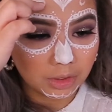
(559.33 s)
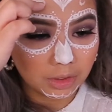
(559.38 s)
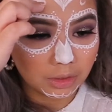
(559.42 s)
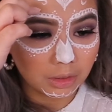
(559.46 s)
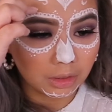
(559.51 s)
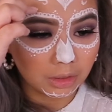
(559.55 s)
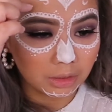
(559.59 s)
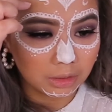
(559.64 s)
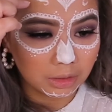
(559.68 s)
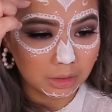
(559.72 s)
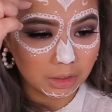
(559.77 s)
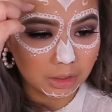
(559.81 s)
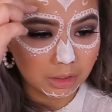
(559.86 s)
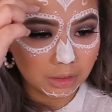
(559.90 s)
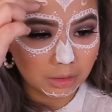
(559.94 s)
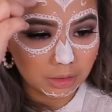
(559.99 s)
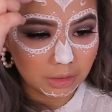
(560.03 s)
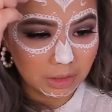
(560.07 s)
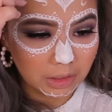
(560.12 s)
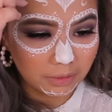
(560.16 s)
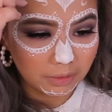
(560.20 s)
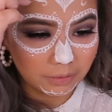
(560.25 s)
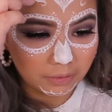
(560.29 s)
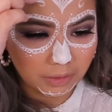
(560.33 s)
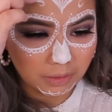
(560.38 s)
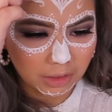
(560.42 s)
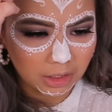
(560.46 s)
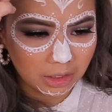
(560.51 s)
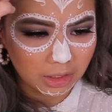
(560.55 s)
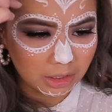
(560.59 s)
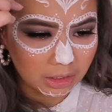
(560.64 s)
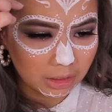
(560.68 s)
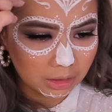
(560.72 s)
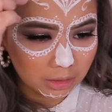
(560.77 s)
you call these,
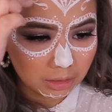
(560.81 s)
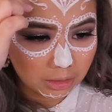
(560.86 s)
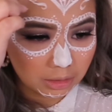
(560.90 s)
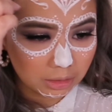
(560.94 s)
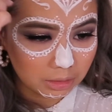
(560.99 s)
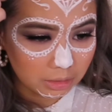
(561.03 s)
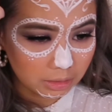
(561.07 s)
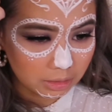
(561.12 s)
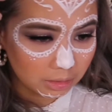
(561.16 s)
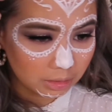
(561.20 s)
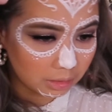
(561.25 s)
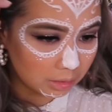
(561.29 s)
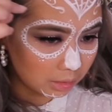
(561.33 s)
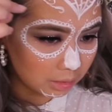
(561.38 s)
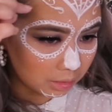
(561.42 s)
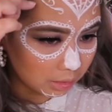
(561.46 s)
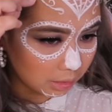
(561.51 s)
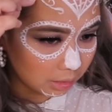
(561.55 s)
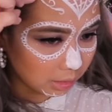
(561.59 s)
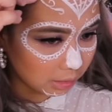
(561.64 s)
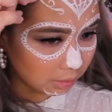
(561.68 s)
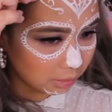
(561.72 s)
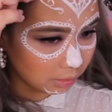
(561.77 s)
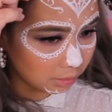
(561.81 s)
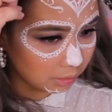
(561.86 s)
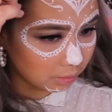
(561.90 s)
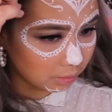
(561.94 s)
vines? I don't